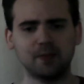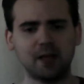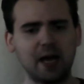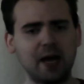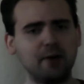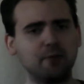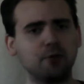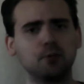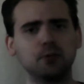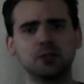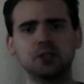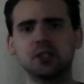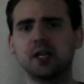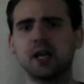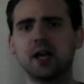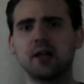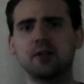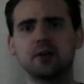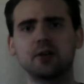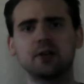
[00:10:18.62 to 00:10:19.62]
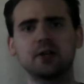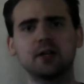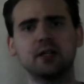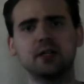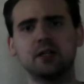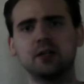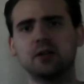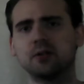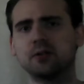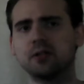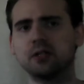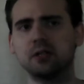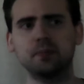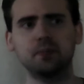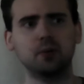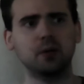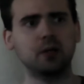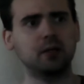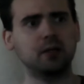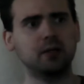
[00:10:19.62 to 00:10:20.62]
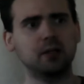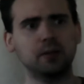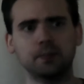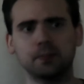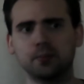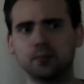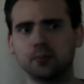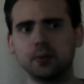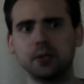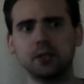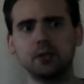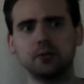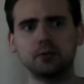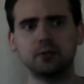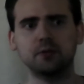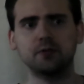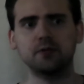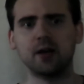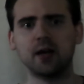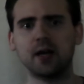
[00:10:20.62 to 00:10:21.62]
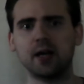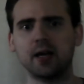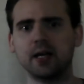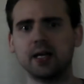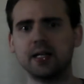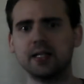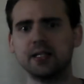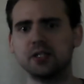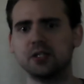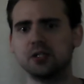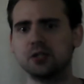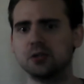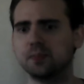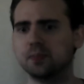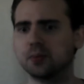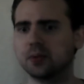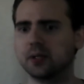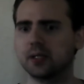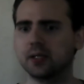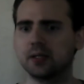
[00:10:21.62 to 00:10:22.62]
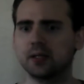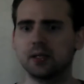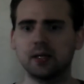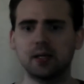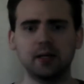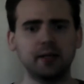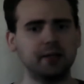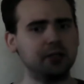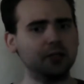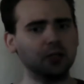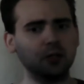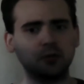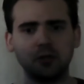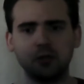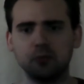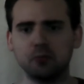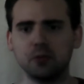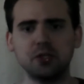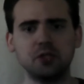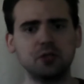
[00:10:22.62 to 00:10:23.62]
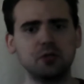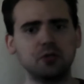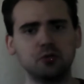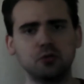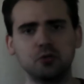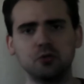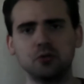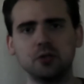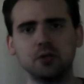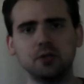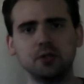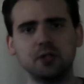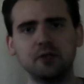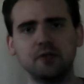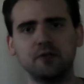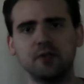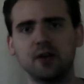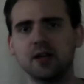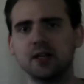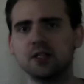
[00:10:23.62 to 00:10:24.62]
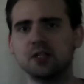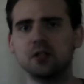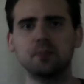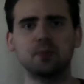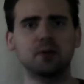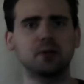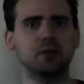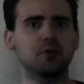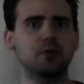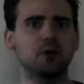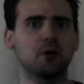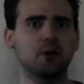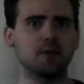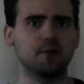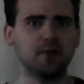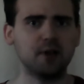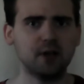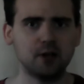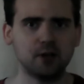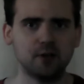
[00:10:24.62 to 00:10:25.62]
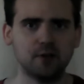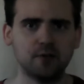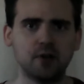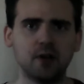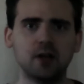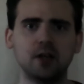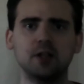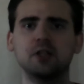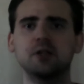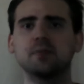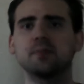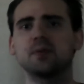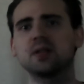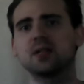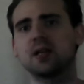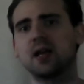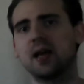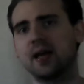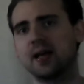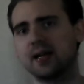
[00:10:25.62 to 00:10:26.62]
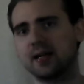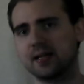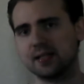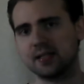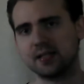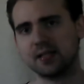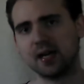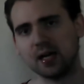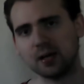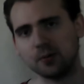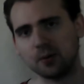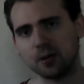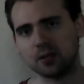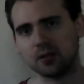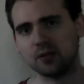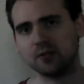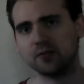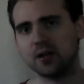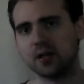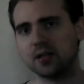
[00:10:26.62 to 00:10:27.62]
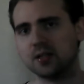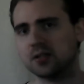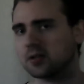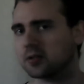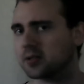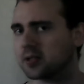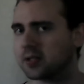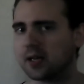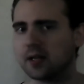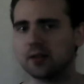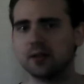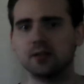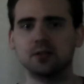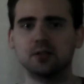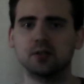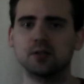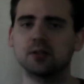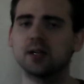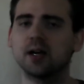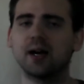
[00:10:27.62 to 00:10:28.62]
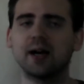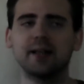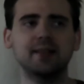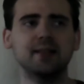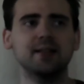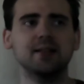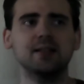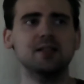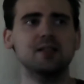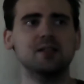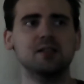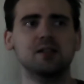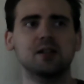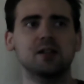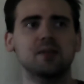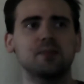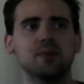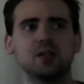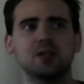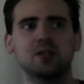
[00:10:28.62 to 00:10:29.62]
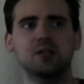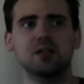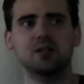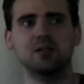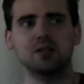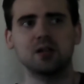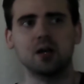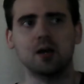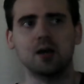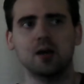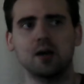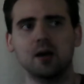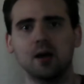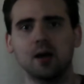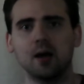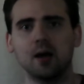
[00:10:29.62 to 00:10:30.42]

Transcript: everyone together. You bring the prequel fans, you bring, the original trilogy fans, you bring the Darth Vader fans, you bring the Anakin Skywalker fans all together. So I think this is going to be such a